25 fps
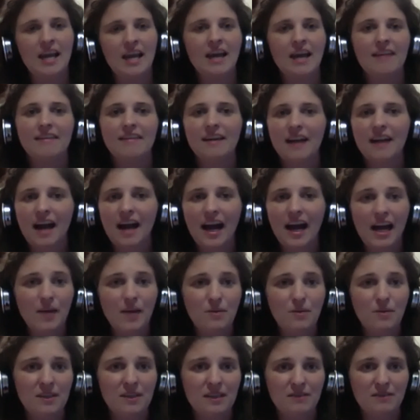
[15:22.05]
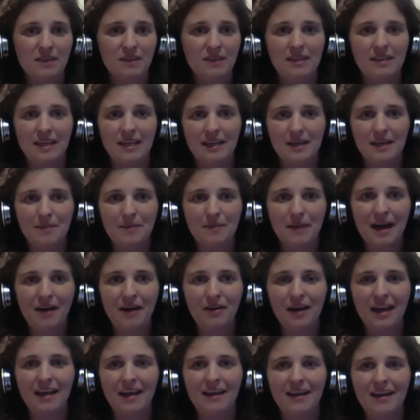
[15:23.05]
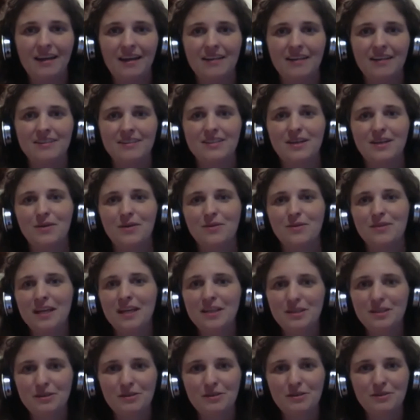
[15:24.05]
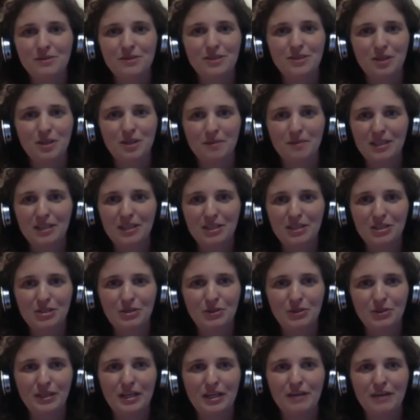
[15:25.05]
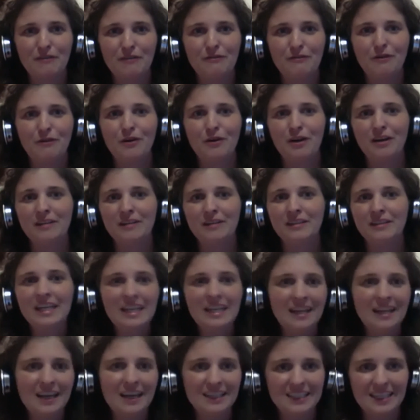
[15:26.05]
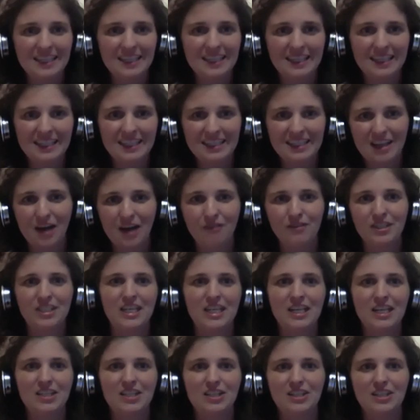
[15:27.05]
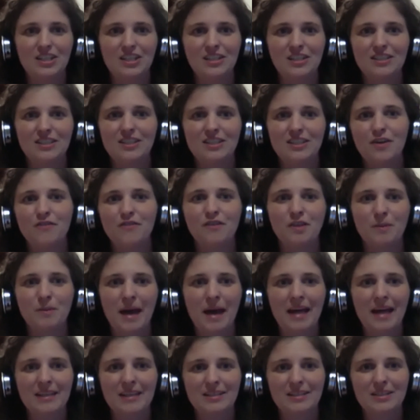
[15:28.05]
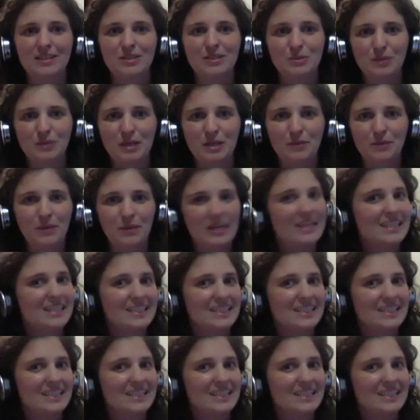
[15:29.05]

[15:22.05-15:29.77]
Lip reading: that I wouldn't even think about. And so thank you so much, Julie, for leading us in these conversations over the past 3 weeks.